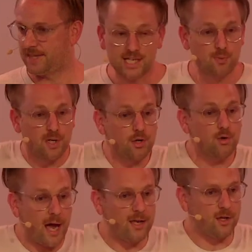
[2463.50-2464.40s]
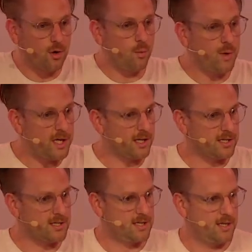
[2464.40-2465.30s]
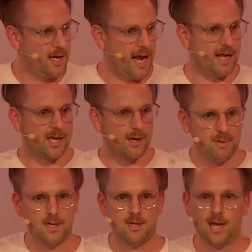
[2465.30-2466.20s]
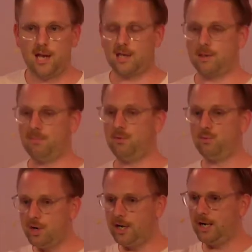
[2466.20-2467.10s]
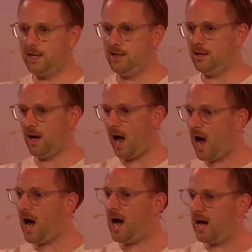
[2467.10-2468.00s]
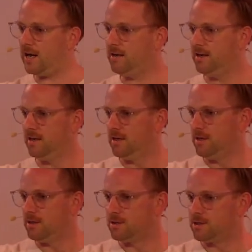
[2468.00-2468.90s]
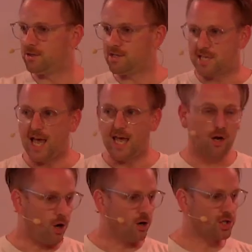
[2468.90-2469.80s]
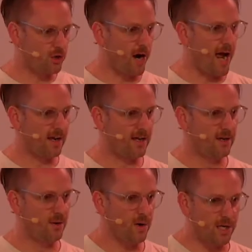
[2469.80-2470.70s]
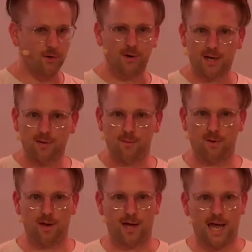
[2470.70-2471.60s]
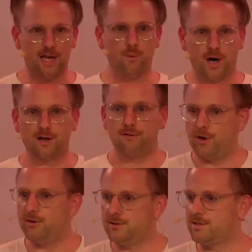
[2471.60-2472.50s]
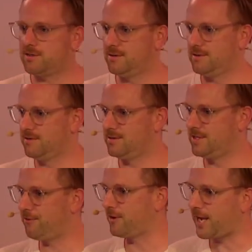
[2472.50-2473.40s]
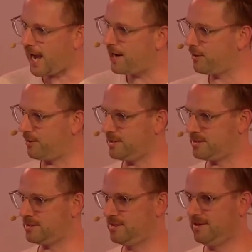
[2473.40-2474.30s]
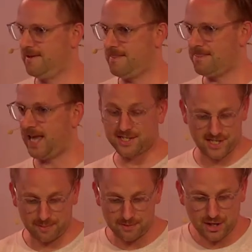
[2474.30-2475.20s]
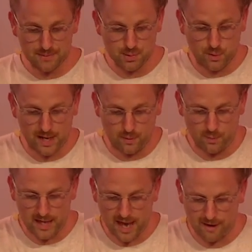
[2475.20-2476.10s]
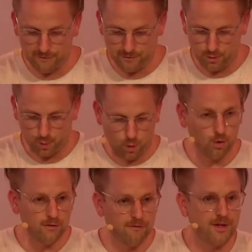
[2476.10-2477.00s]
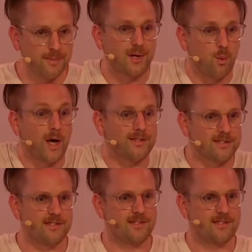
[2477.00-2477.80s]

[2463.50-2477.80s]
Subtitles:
when you're at your weakest, and it can be really hard to stay on track when you're in any one of those different categories. And sometimes we have all of them at once.